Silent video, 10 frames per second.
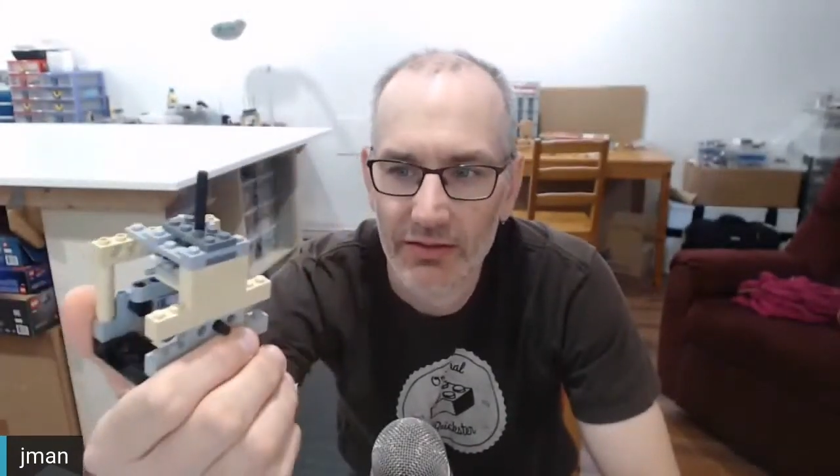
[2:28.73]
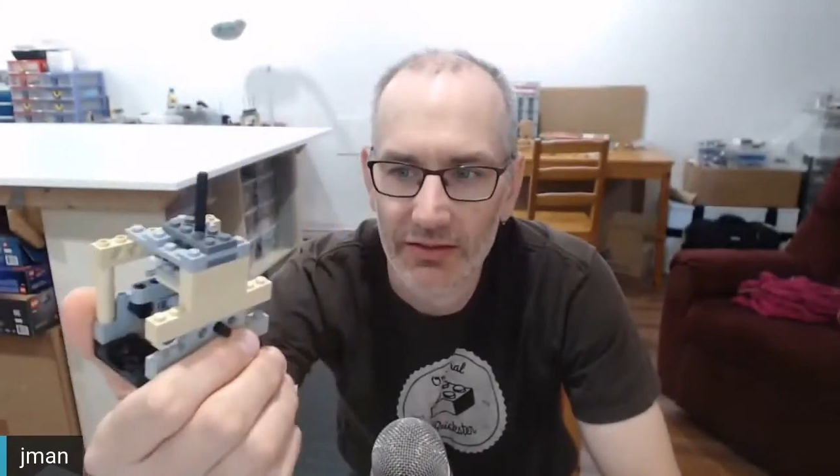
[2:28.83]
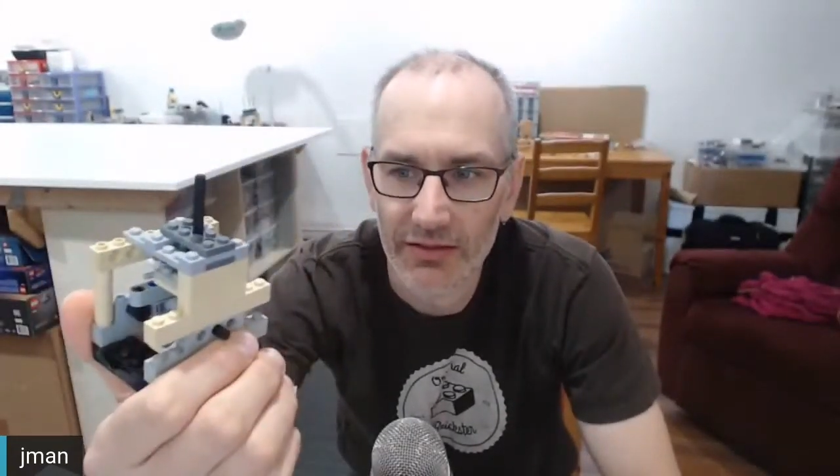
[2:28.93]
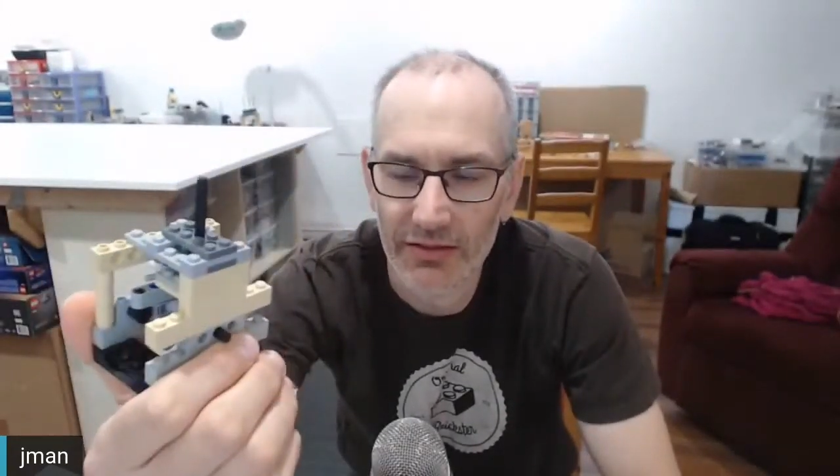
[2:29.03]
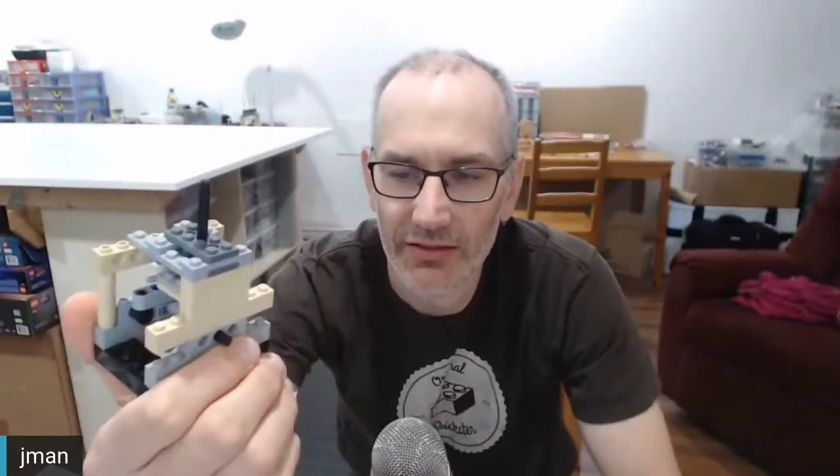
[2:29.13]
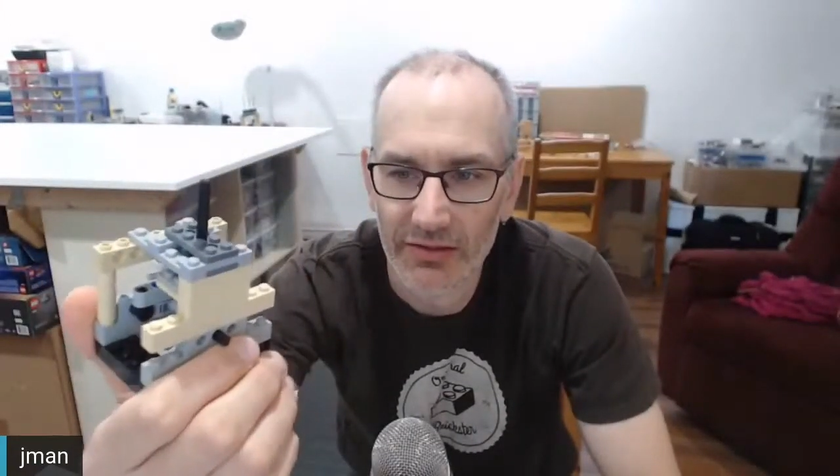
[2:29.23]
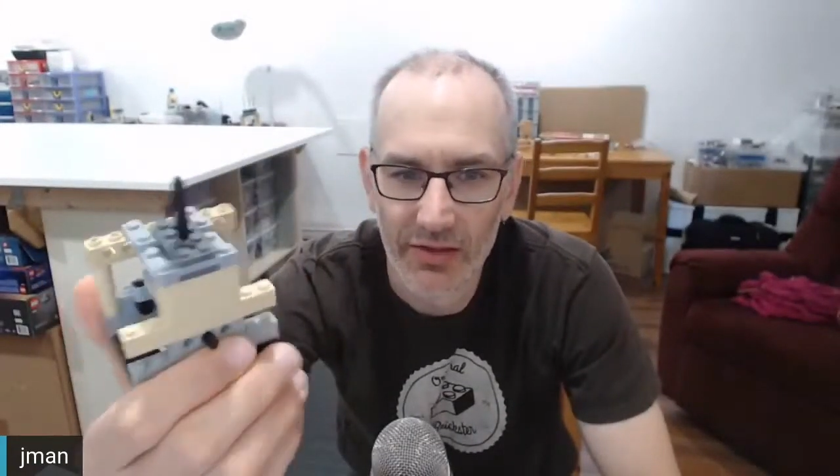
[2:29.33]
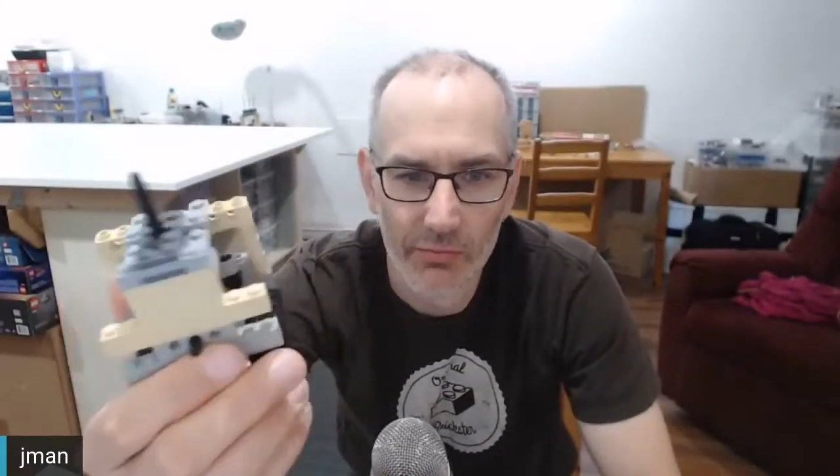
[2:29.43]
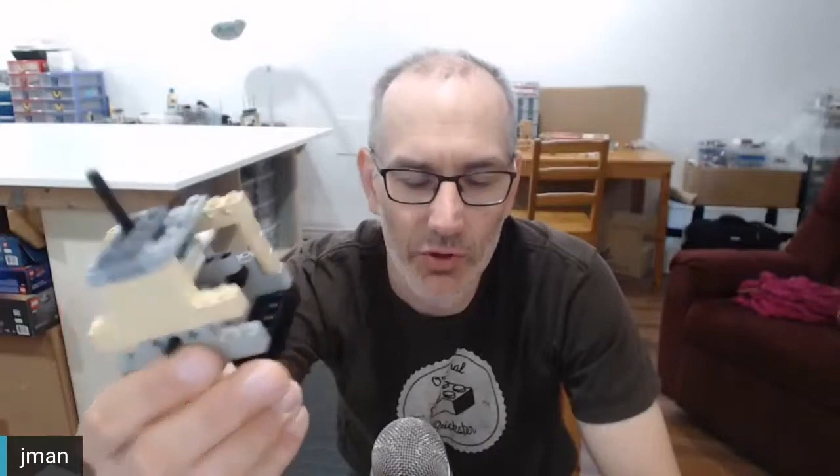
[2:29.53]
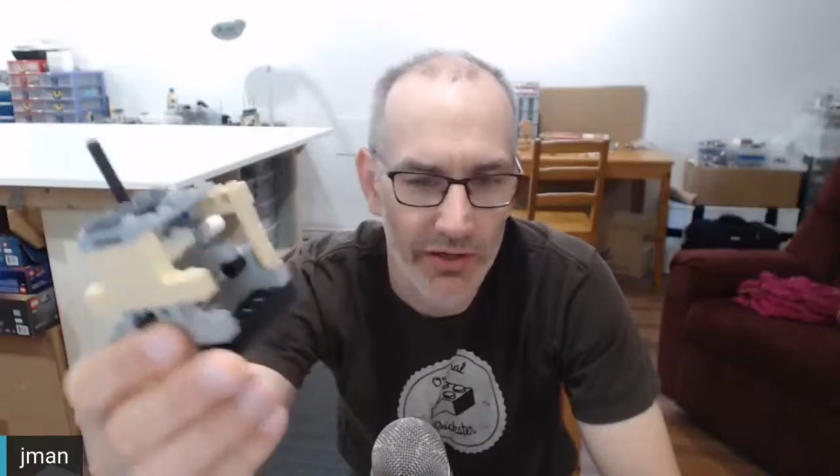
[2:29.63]
at
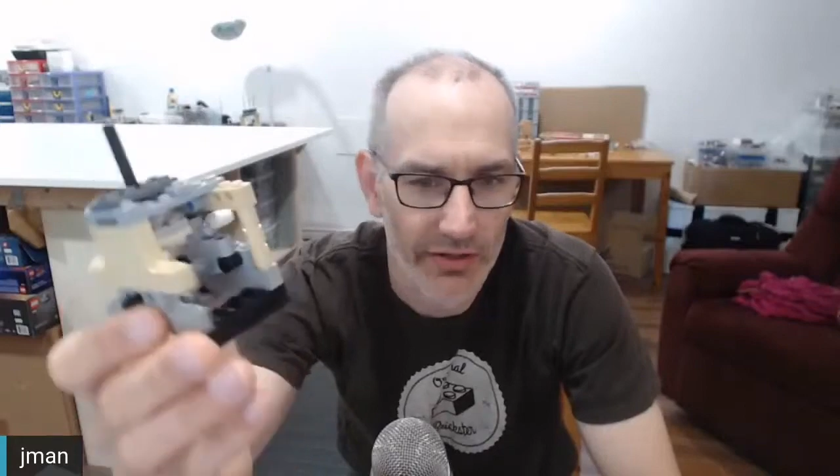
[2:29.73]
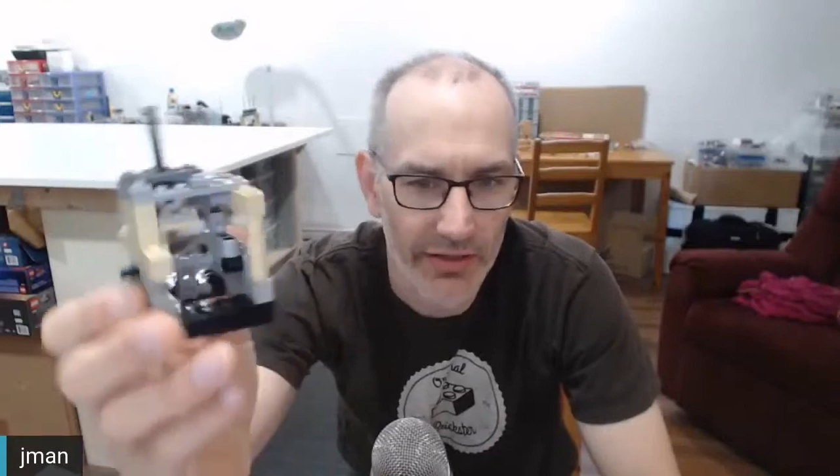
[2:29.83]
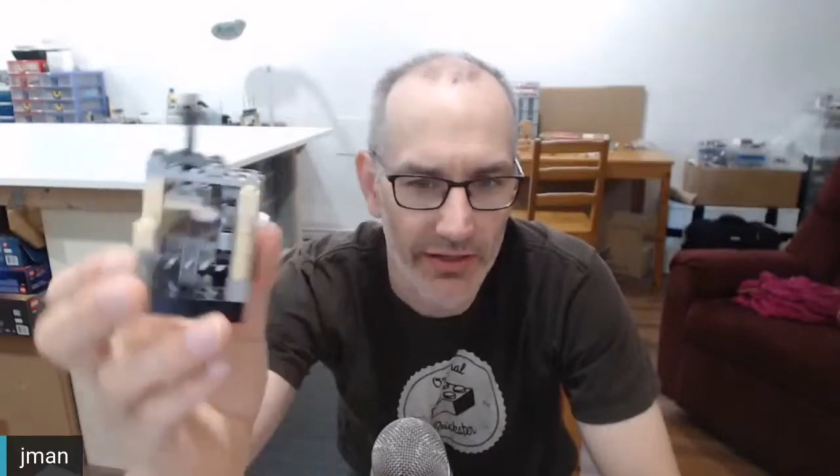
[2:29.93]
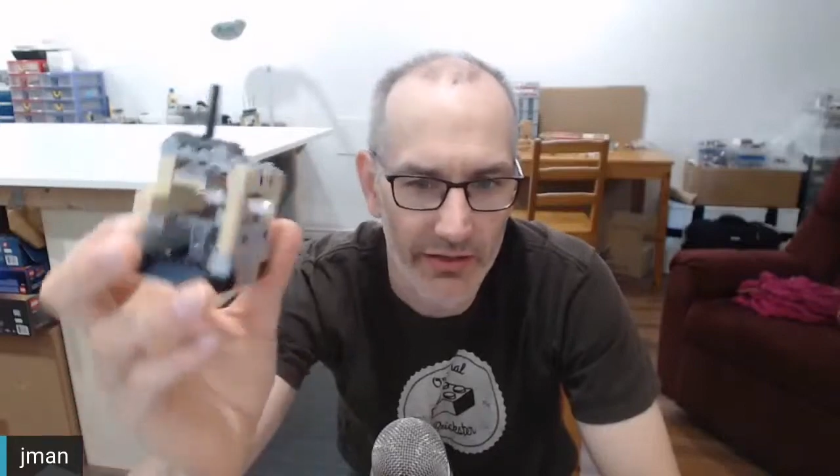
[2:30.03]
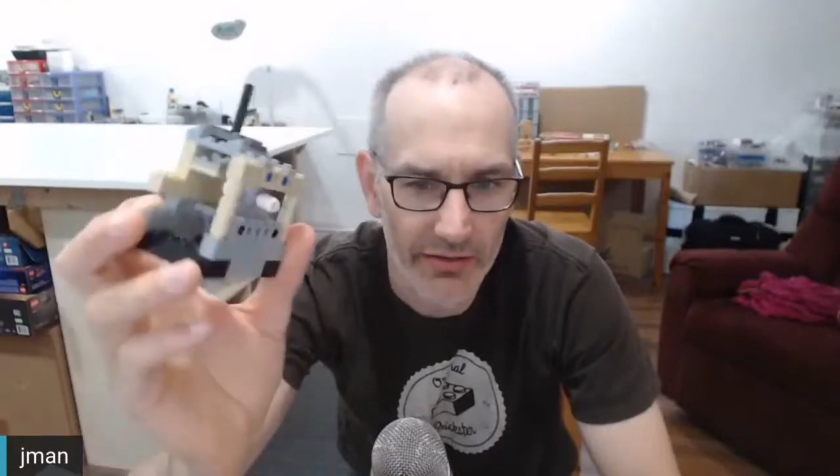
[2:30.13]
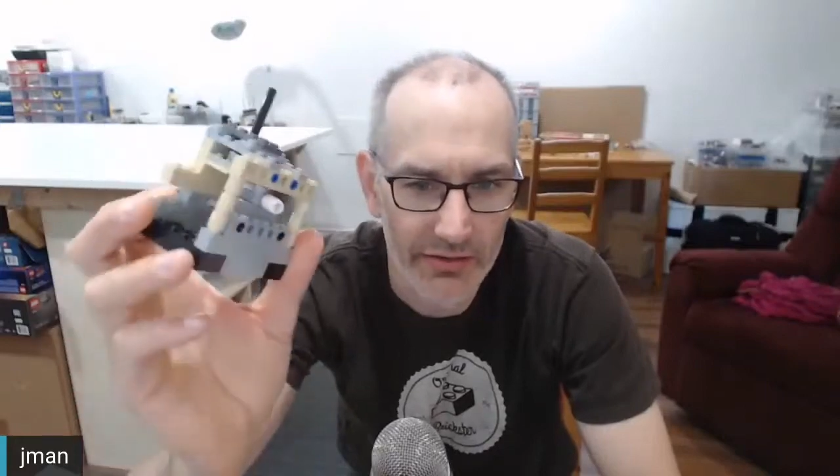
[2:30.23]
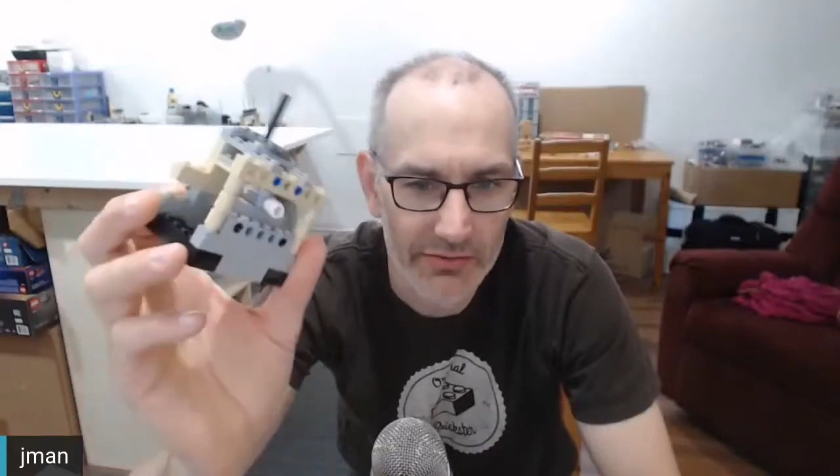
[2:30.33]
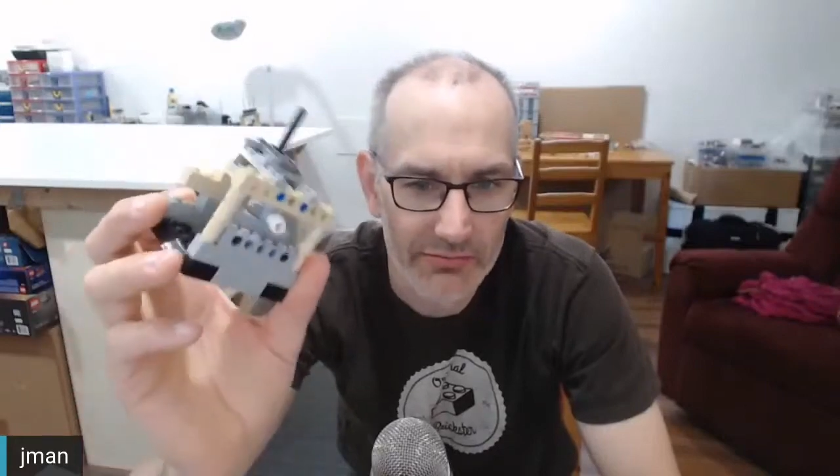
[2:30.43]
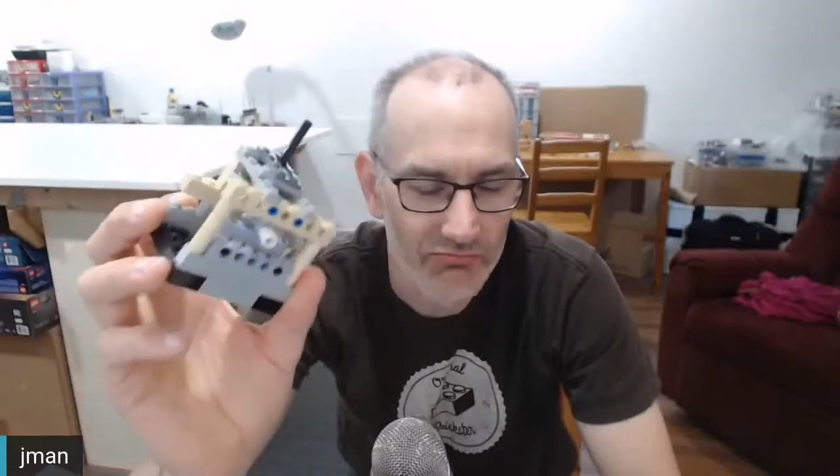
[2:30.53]
some point, and then